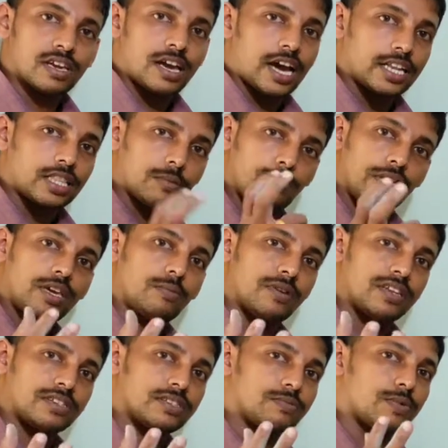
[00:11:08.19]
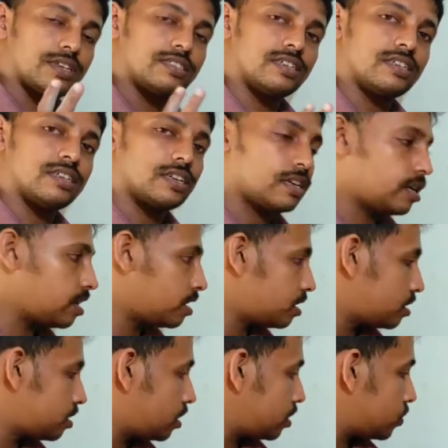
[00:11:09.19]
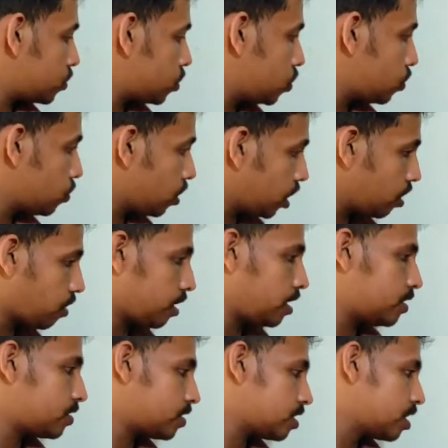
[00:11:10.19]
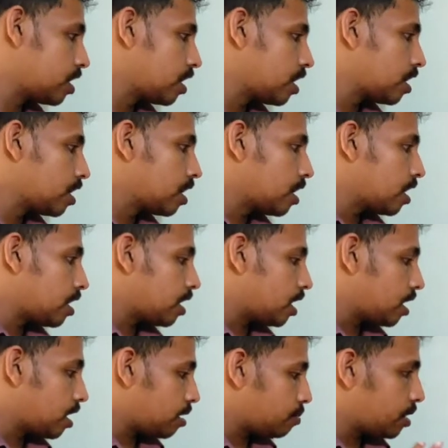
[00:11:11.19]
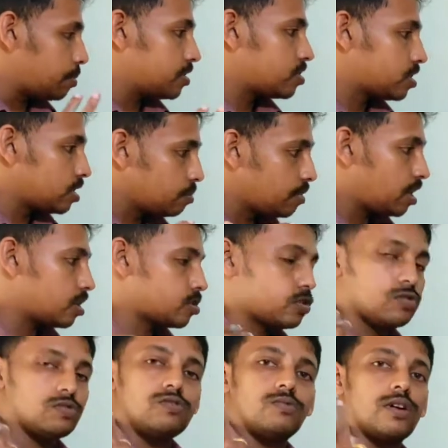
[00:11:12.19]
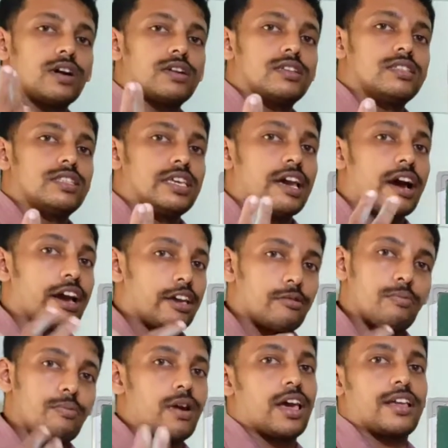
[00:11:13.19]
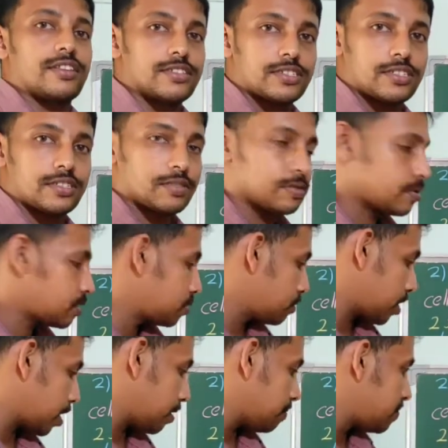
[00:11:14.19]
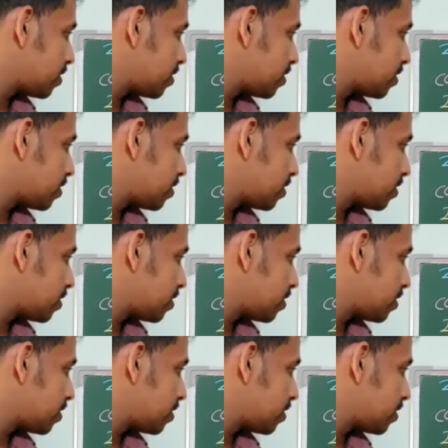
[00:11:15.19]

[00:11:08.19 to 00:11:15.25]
And the pigments present in these euglenoids may be similar to what? The higher plants. Okay.